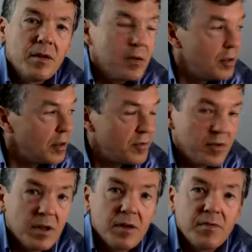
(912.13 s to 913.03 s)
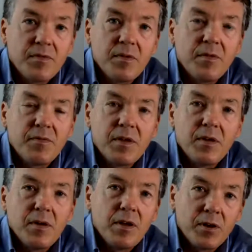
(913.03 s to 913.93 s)
if
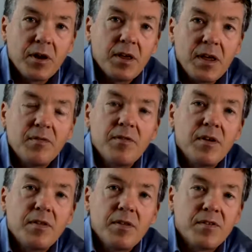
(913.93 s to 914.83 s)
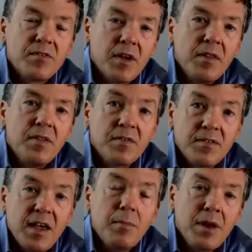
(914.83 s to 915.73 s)
you're going to give the son the
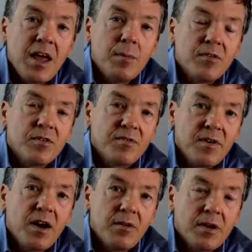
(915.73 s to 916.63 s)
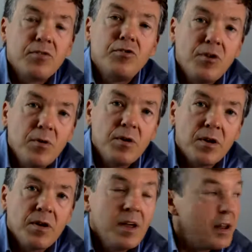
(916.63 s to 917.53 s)
same name as the father, that's
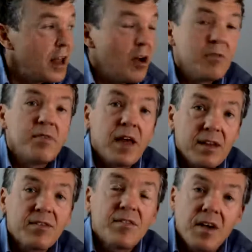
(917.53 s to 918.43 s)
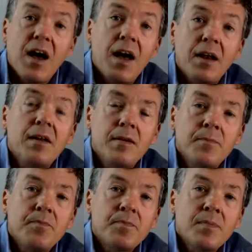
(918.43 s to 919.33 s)
junior. Now, if that son
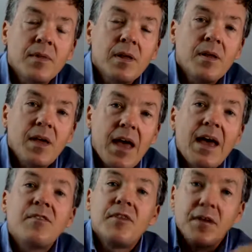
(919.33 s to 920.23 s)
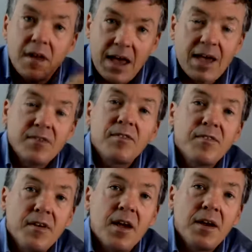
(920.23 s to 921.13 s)
has a
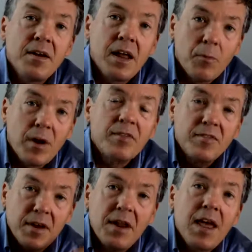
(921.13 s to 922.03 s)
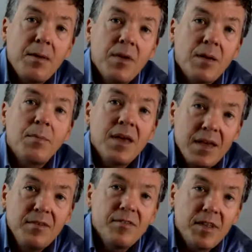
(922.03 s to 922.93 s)
son and wants to name him
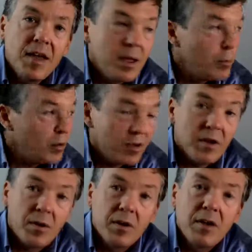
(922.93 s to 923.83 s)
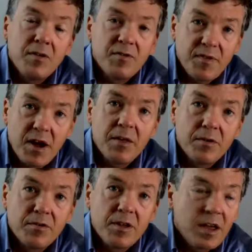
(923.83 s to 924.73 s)
his name or his
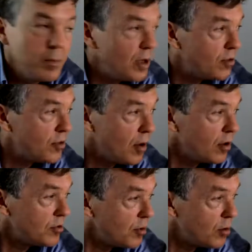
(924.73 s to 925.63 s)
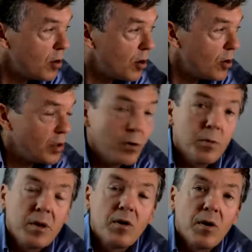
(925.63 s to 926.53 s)
father's name, it would
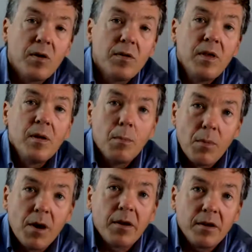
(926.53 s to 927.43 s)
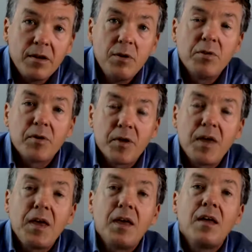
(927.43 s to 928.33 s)
be called Martin Luther
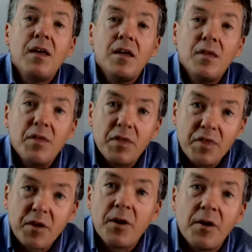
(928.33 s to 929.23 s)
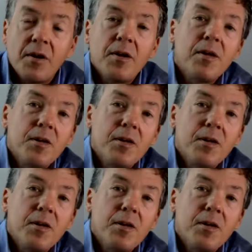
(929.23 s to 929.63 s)
King the Third.